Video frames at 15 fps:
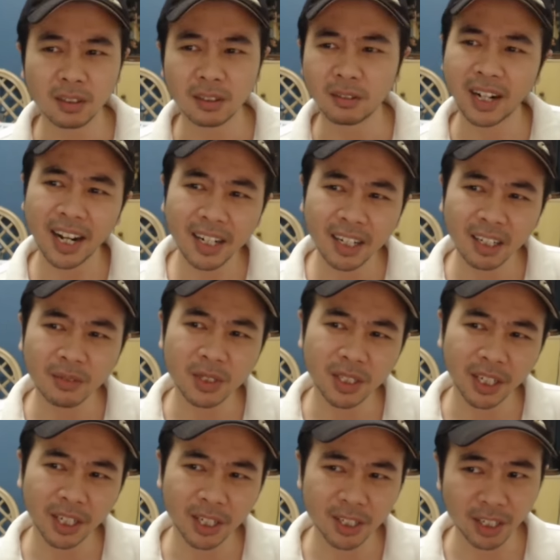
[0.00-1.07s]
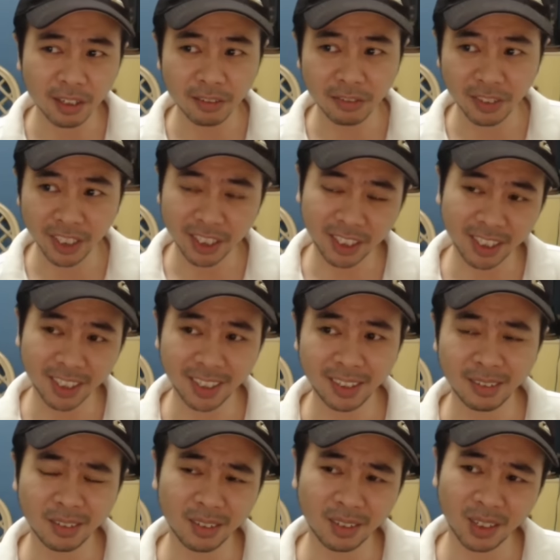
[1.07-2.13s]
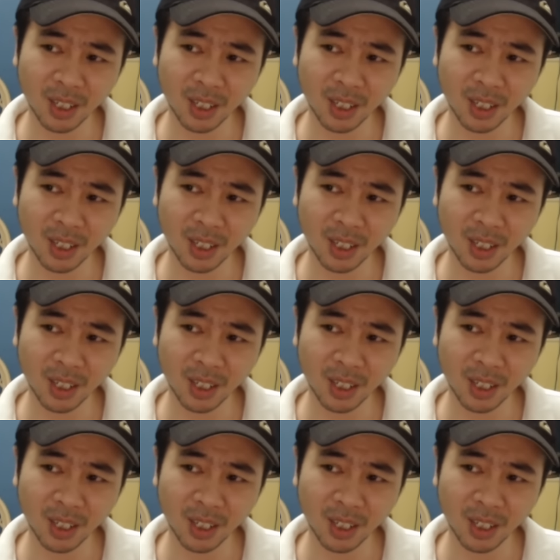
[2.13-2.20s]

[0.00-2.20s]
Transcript: Random status infliction,